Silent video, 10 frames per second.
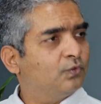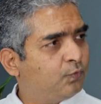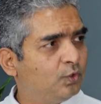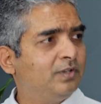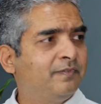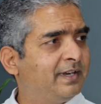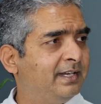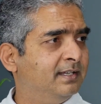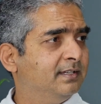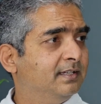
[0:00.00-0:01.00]
So phone a
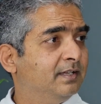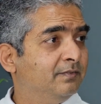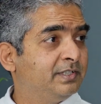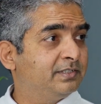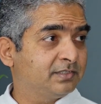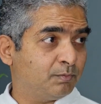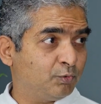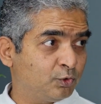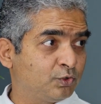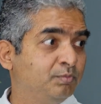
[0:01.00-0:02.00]
friend, which is
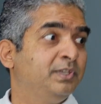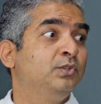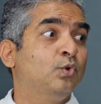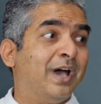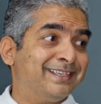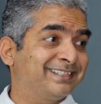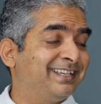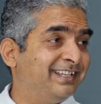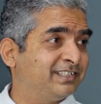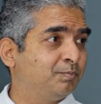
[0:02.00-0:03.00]
supposed to be you ask
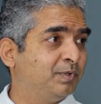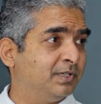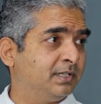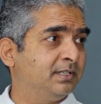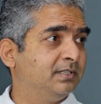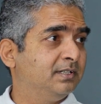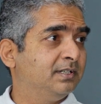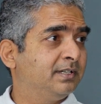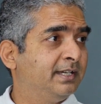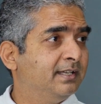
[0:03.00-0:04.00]
an expert,
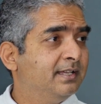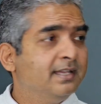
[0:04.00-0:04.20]
right,